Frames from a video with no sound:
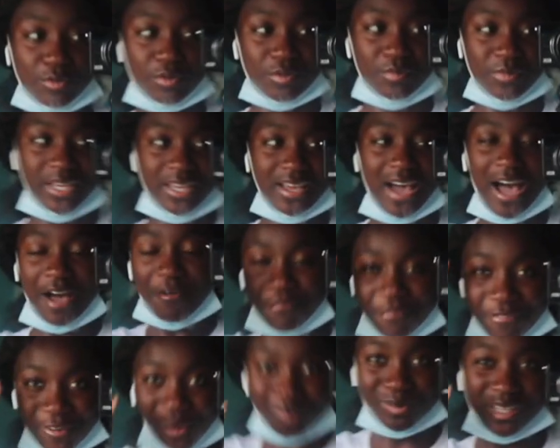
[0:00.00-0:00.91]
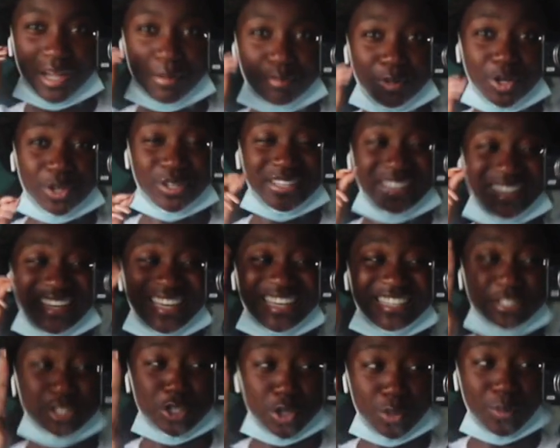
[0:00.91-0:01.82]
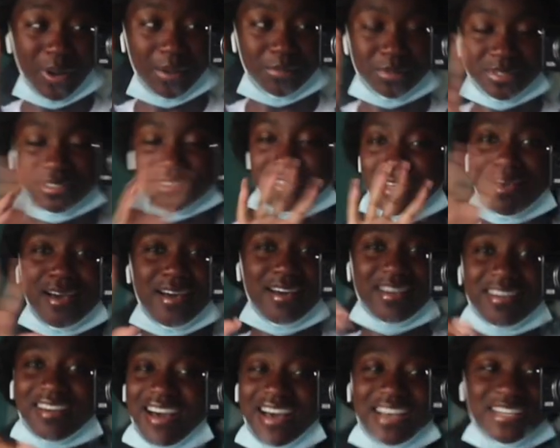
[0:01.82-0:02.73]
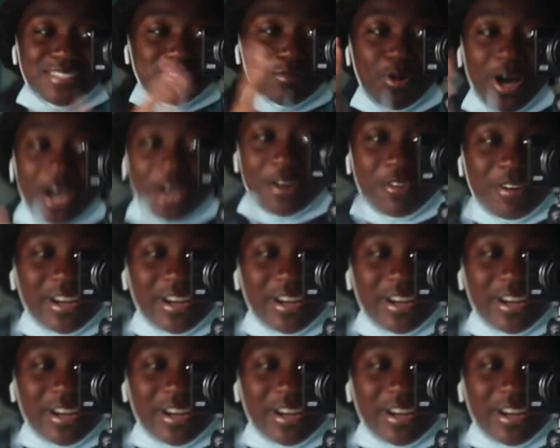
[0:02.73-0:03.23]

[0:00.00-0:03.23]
with me. I filmed and uploaded it in 2 hours. Guys, work